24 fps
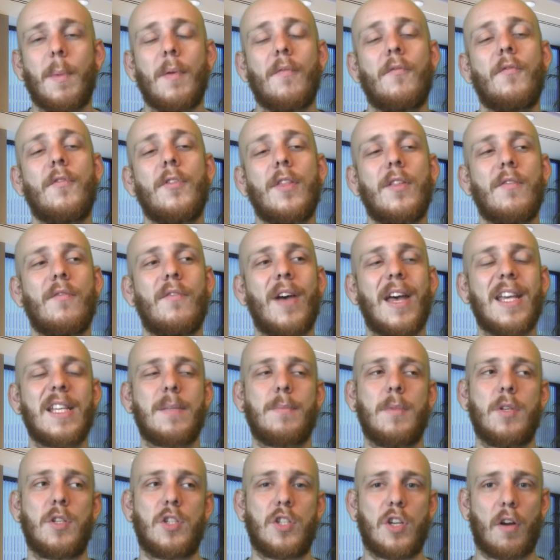but for the vast
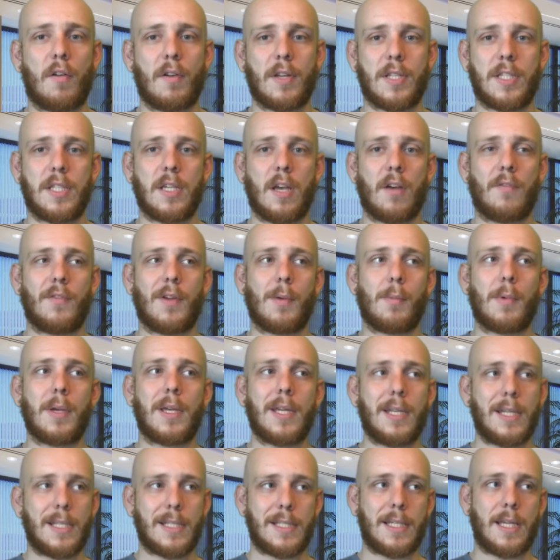majority of it, we're
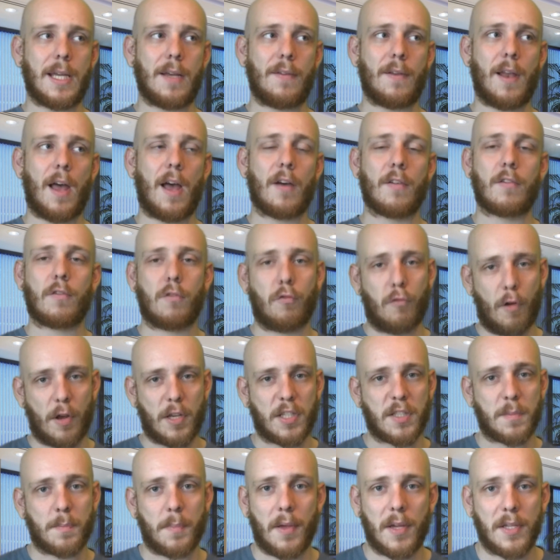going to see a lot of
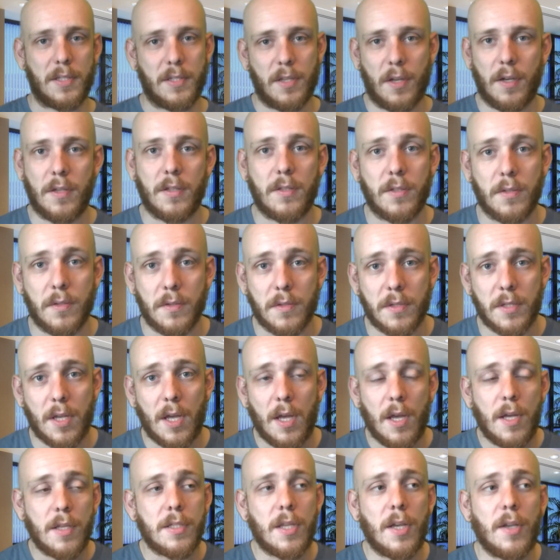cross-buy titles
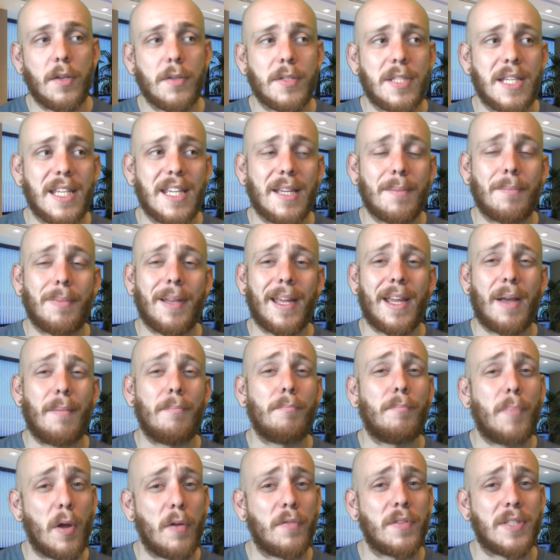that you can play
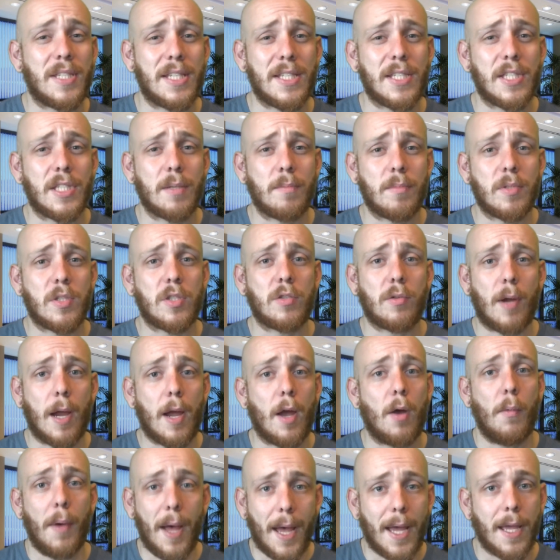on both systems straight
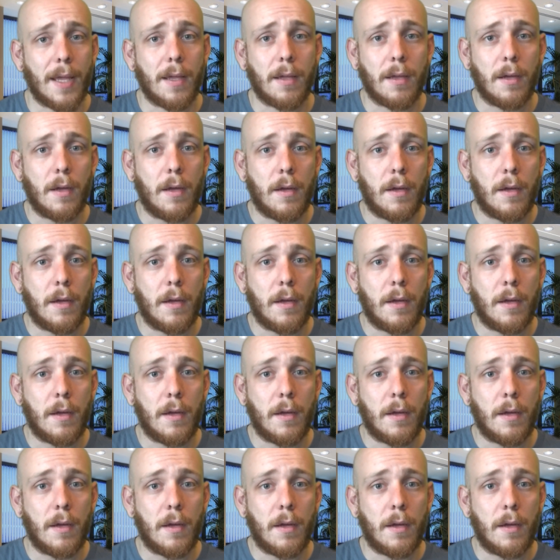away,